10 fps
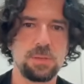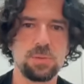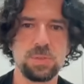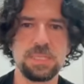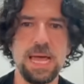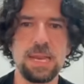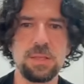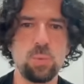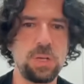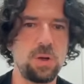to
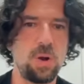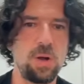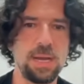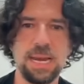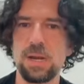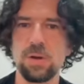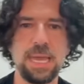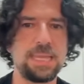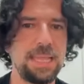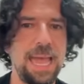start, we no longer
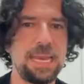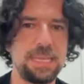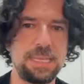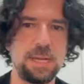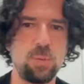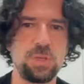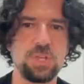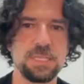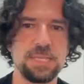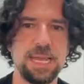allocate anything. We
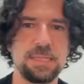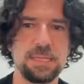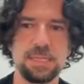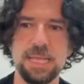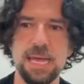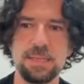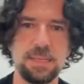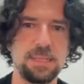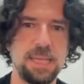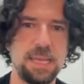just get returned
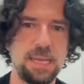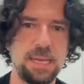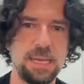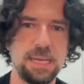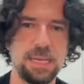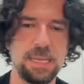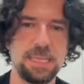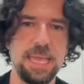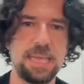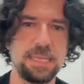the
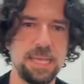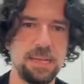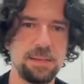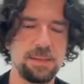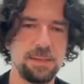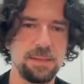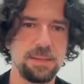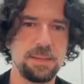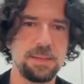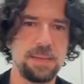key data
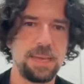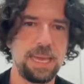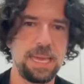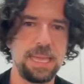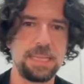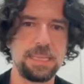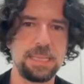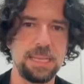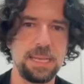and